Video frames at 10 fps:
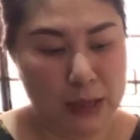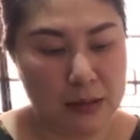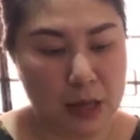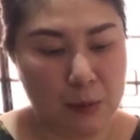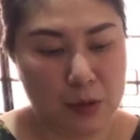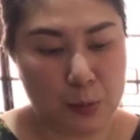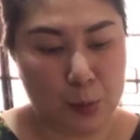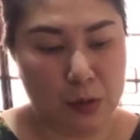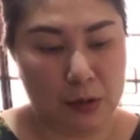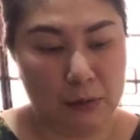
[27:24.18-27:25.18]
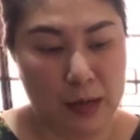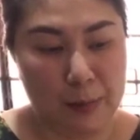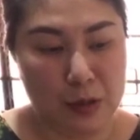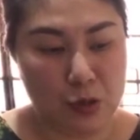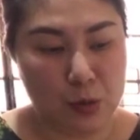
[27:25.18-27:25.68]
tablespoon of
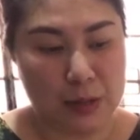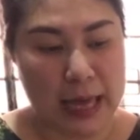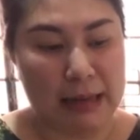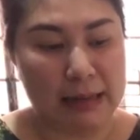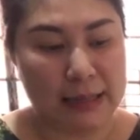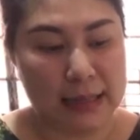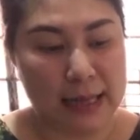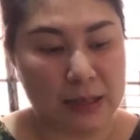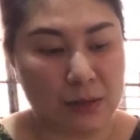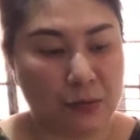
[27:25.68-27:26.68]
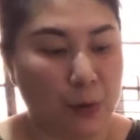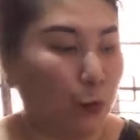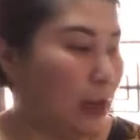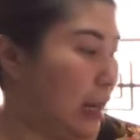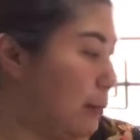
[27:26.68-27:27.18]
lemon juice, and the zest from
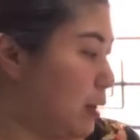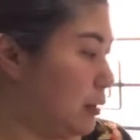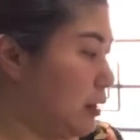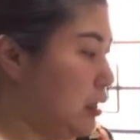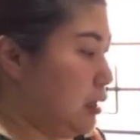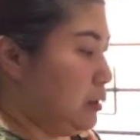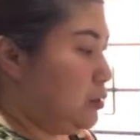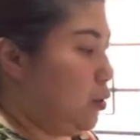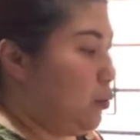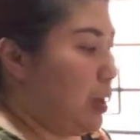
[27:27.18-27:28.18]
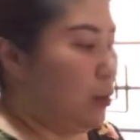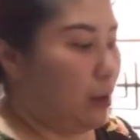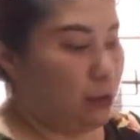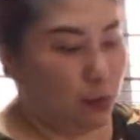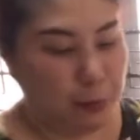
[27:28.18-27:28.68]
1 lemon. So we are
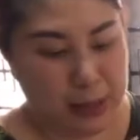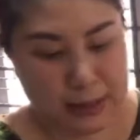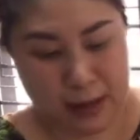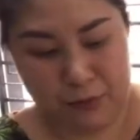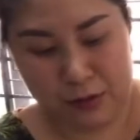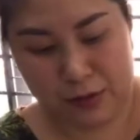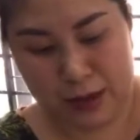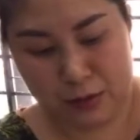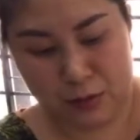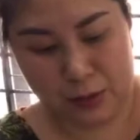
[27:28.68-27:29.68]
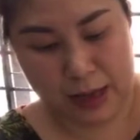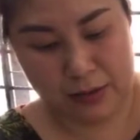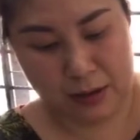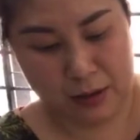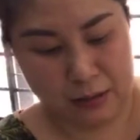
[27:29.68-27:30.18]
going to mix everything
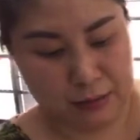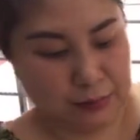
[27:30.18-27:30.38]
together.